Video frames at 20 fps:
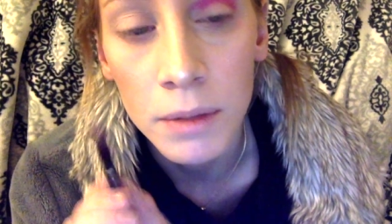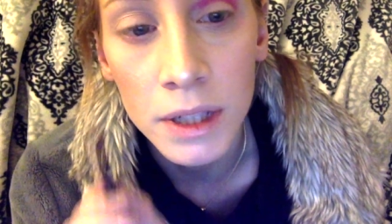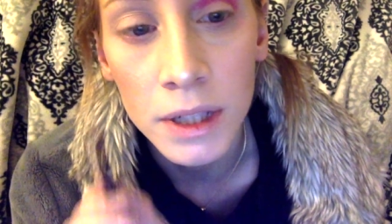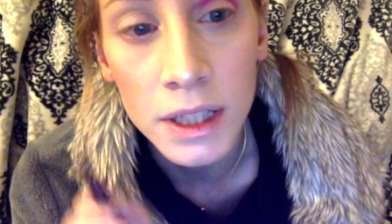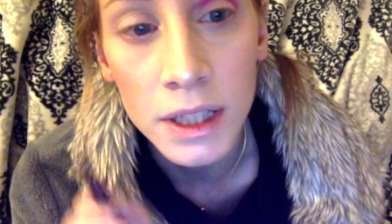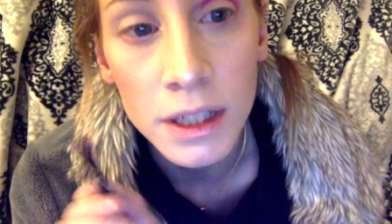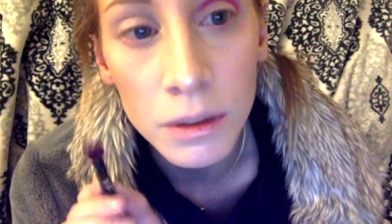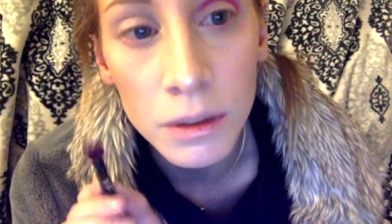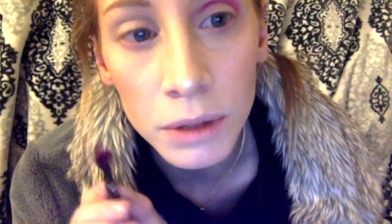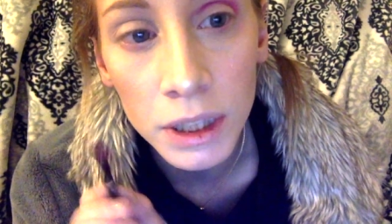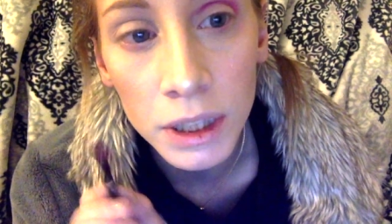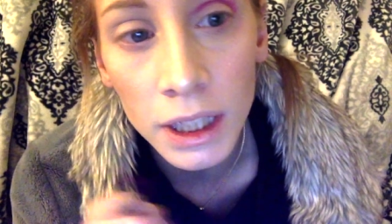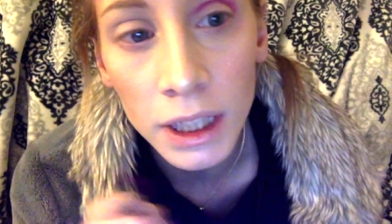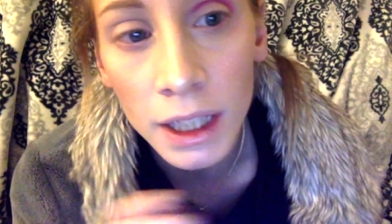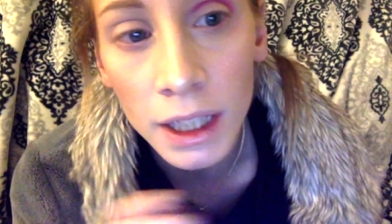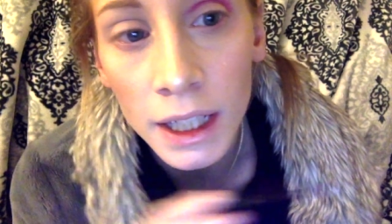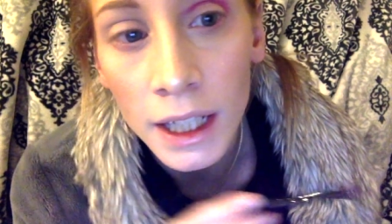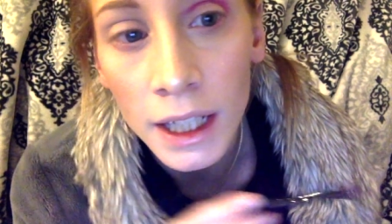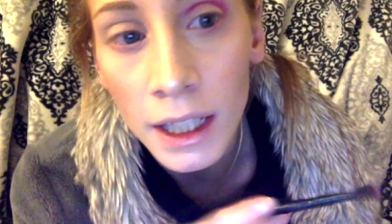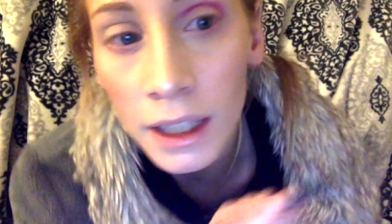still with the
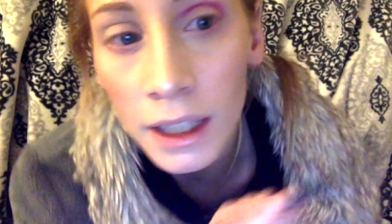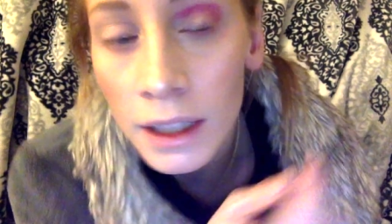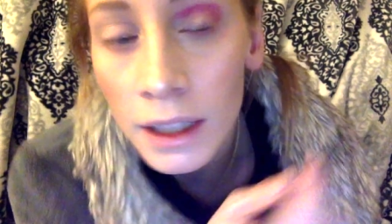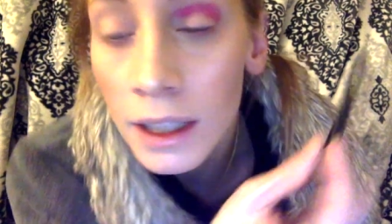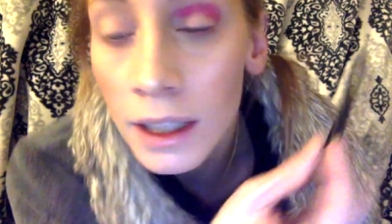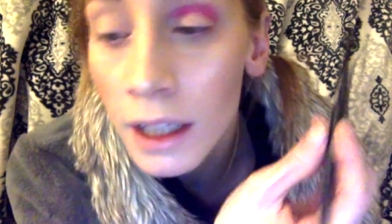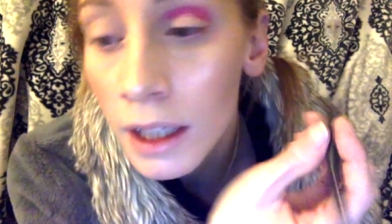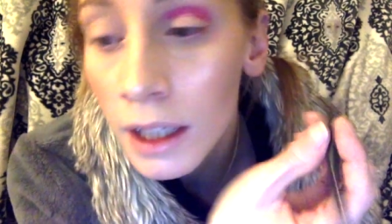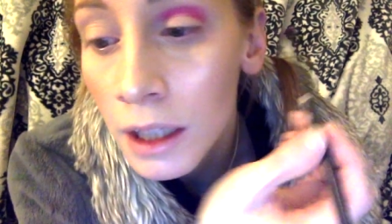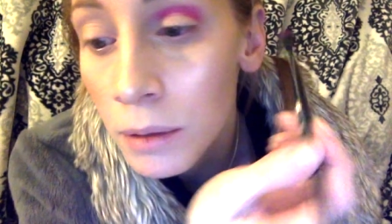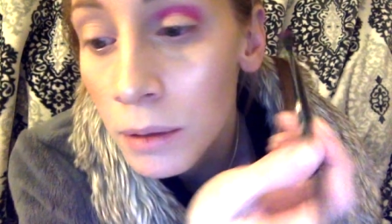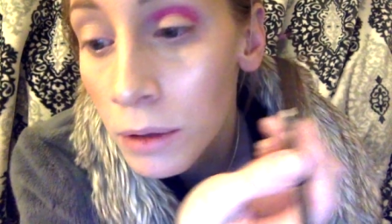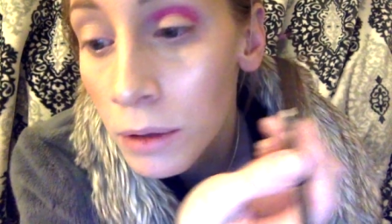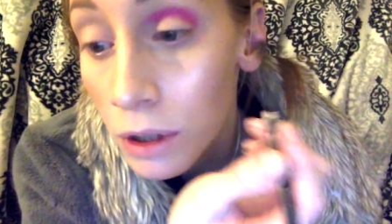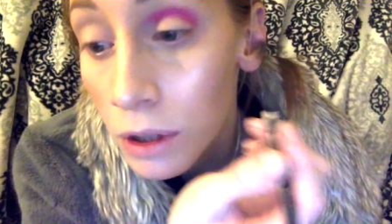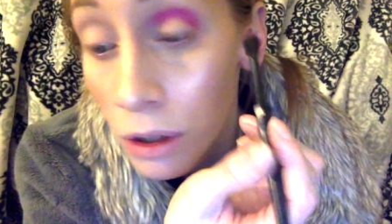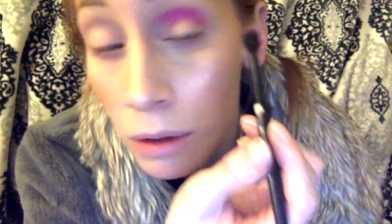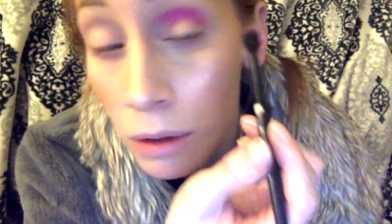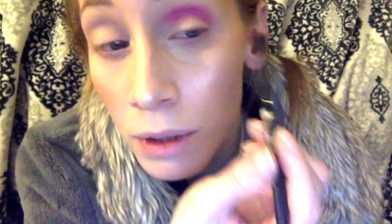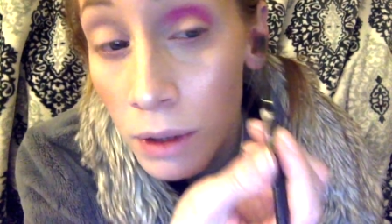light hand, and I'm
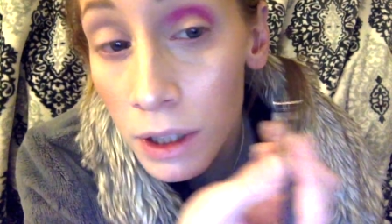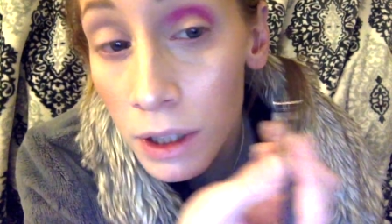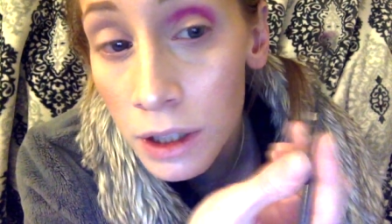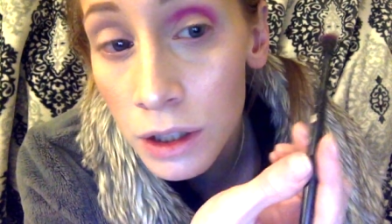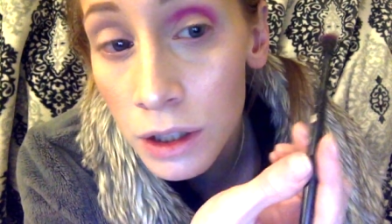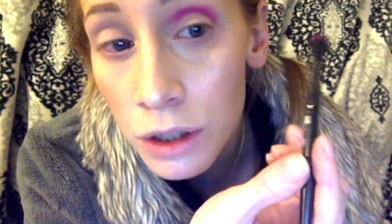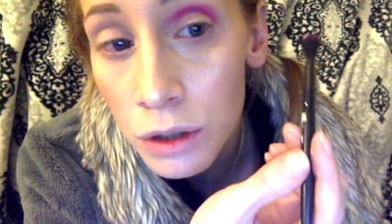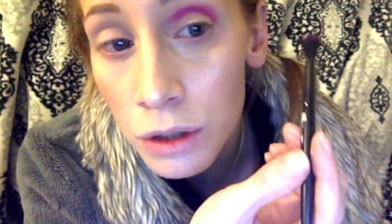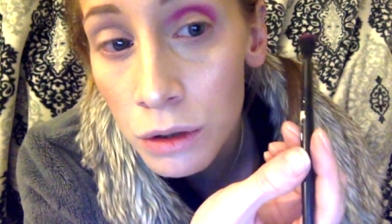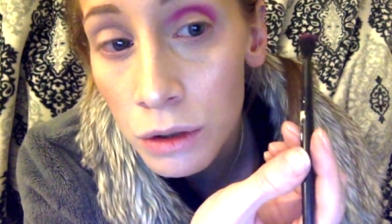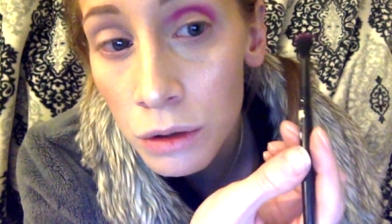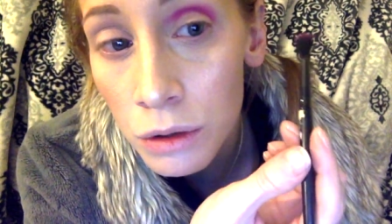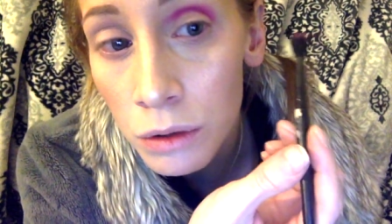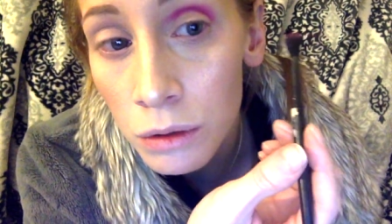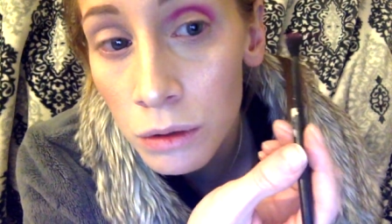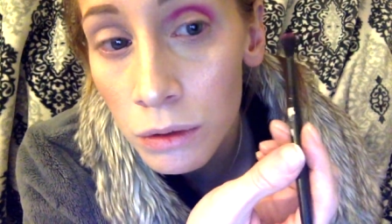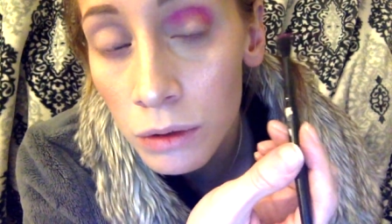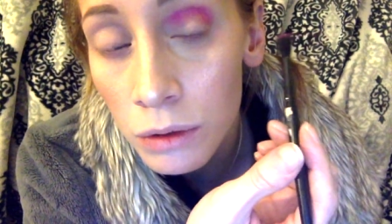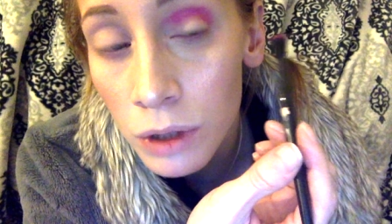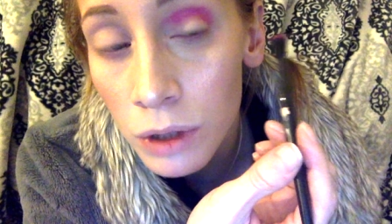gonna go
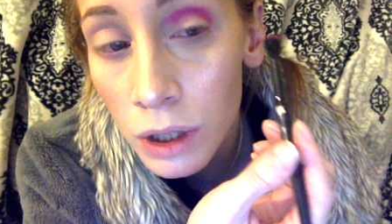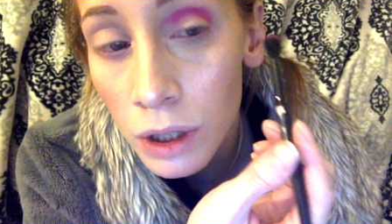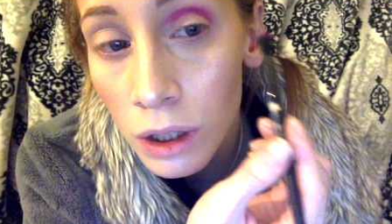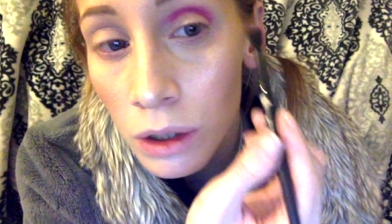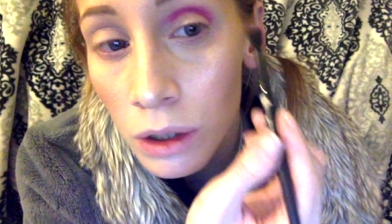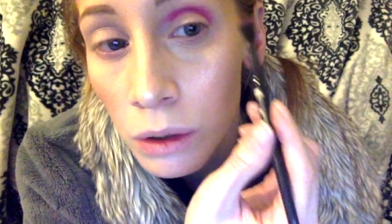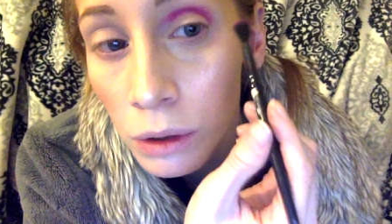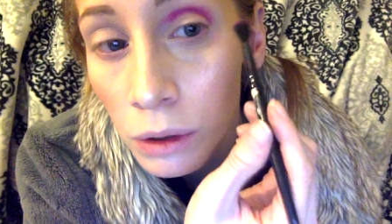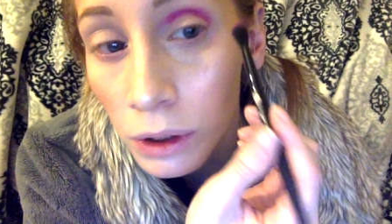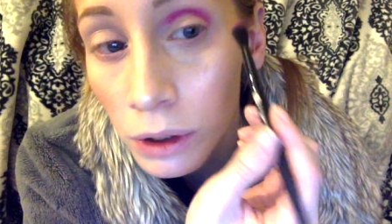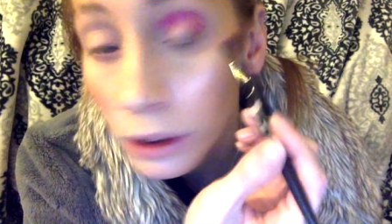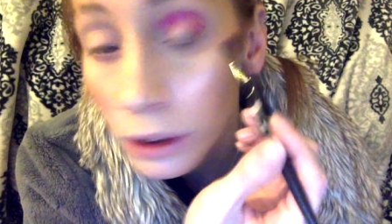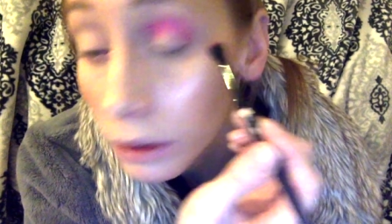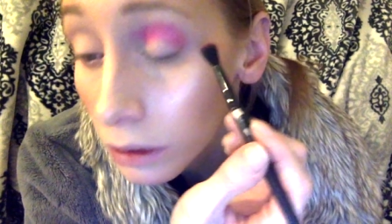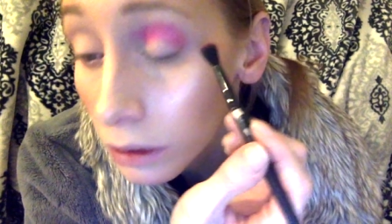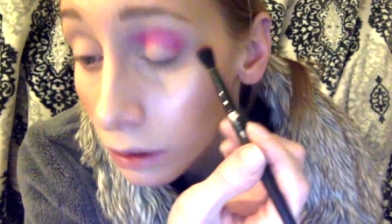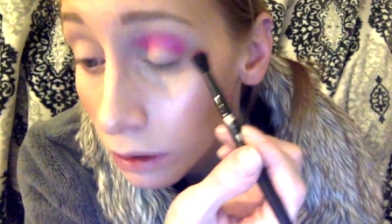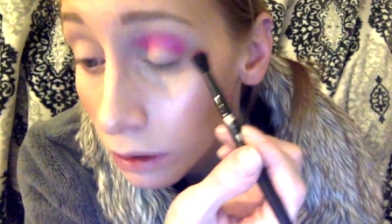into the corner.